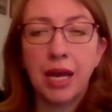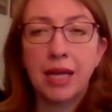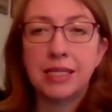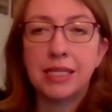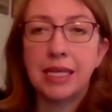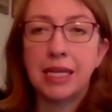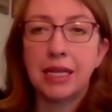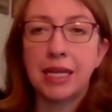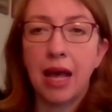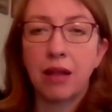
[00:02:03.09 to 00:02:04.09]
a D
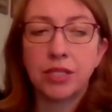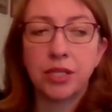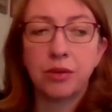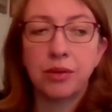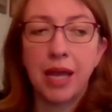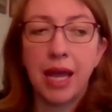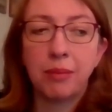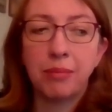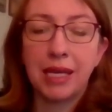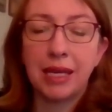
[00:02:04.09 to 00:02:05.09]
in the alto, and a
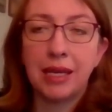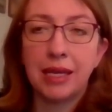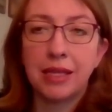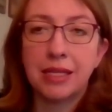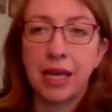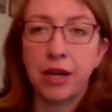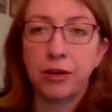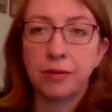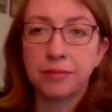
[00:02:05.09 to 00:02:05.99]
B in the tenor.